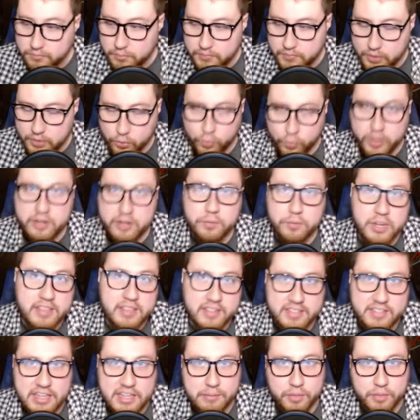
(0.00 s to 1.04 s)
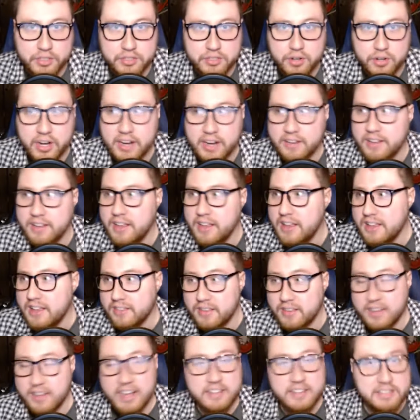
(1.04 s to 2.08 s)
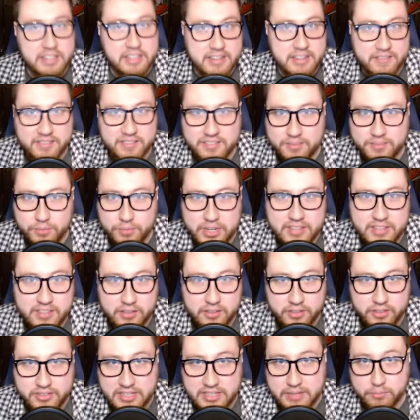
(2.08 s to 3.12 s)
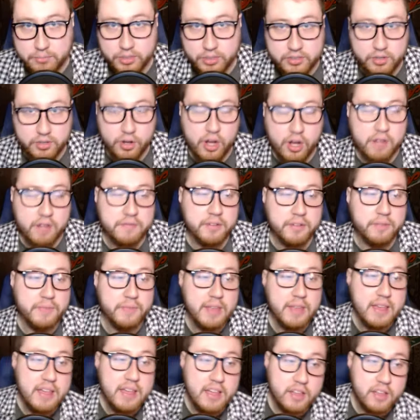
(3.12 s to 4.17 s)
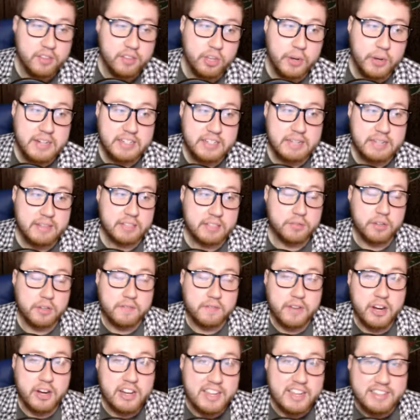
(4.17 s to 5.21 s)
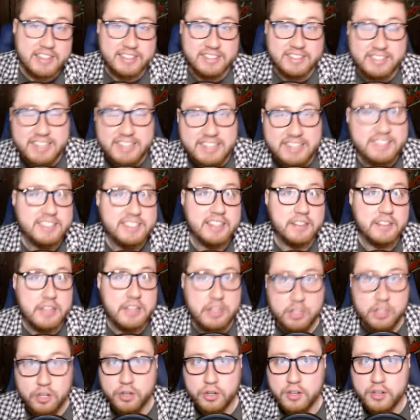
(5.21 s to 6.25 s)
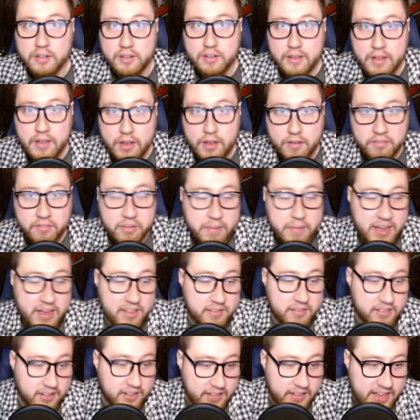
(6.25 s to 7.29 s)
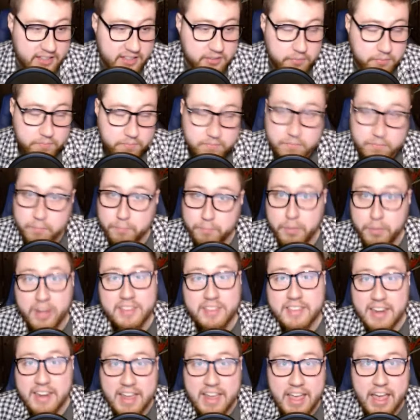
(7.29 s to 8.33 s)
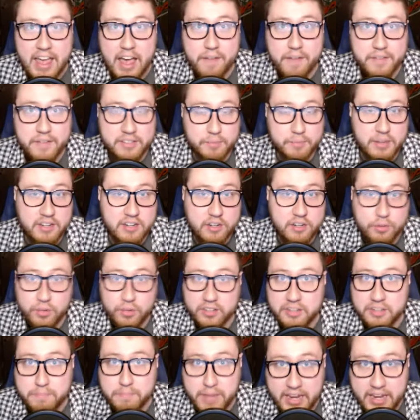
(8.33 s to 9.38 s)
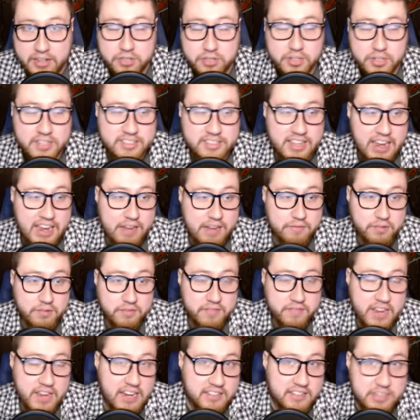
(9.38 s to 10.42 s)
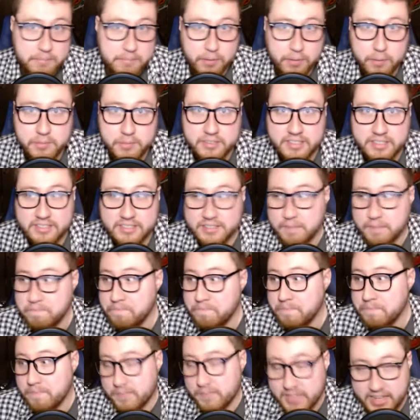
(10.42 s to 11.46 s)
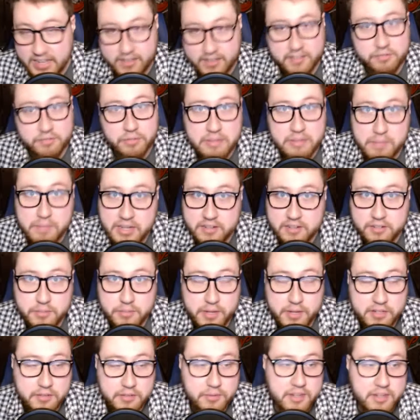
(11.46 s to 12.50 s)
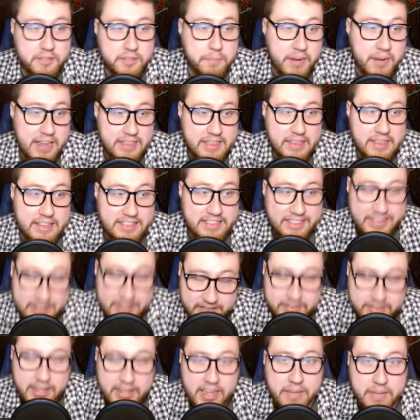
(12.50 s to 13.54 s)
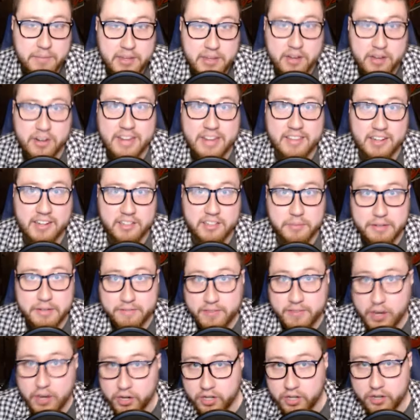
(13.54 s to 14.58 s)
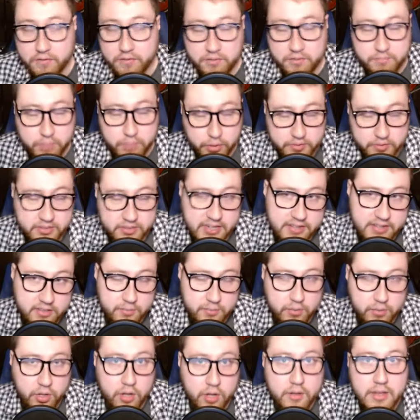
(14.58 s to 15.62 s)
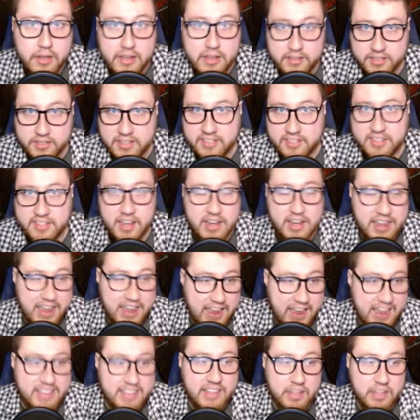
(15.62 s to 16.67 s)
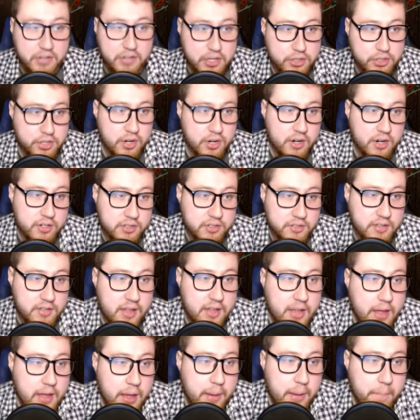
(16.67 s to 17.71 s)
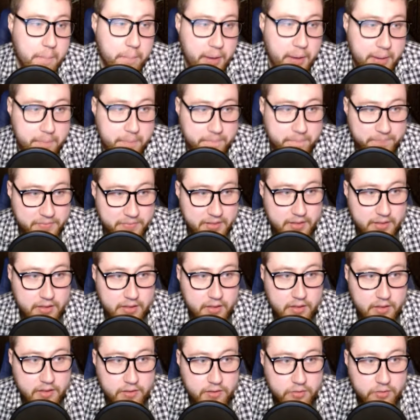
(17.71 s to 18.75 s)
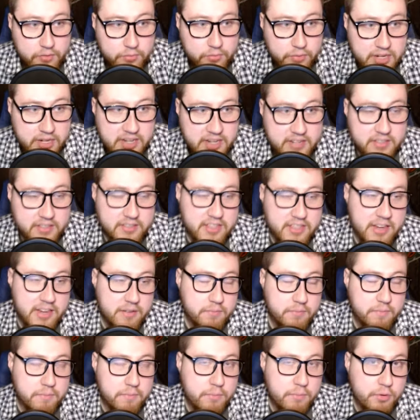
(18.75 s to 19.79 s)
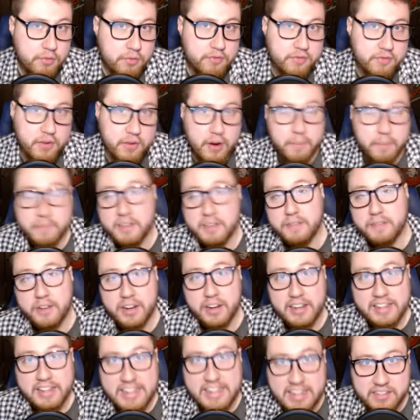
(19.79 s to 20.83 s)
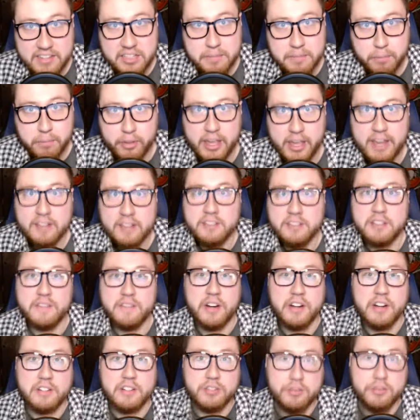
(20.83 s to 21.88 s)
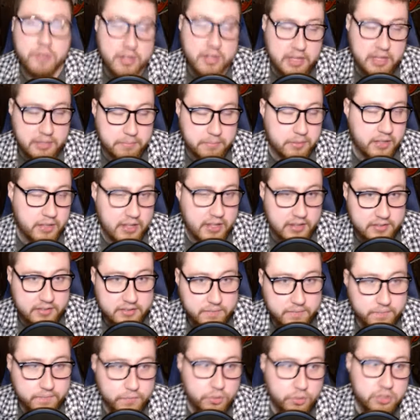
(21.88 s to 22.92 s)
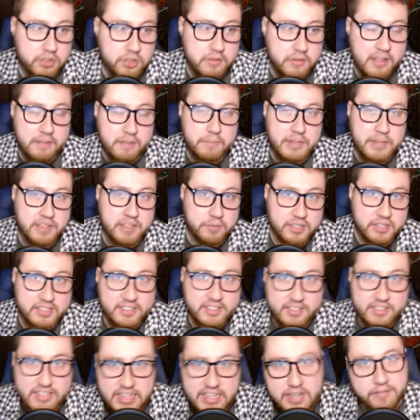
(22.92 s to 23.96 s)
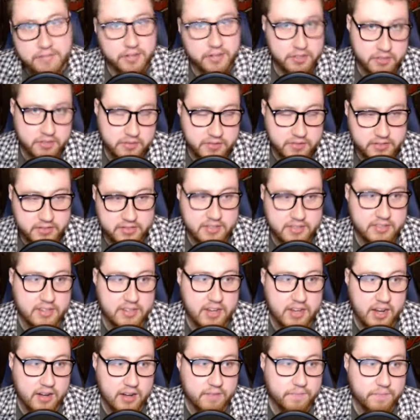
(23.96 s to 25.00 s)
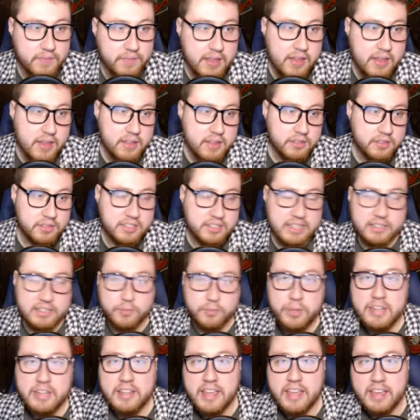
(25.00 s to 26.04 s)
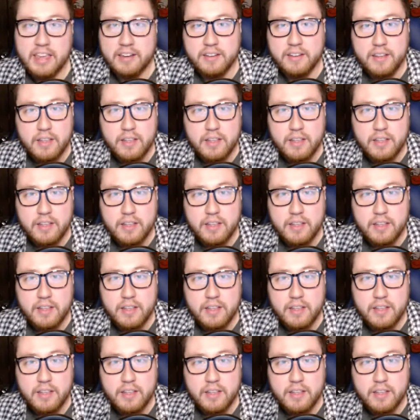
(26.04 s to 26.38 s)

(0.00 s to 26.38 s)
One week the team looks great. The next week the team looks awful. The only team that's looked very consistently good for about the last month and a half has been the New England Patriots. And for fantasy purposes, that doesn't really mean too much to us. But I think this game here, I think is going to be very good from both sides of the ball, Cincinnati and the LA Chargers. But we need to then move from the very easy plays to very tricky plays, which would then be the receivers for Cincinnati. So since week 8,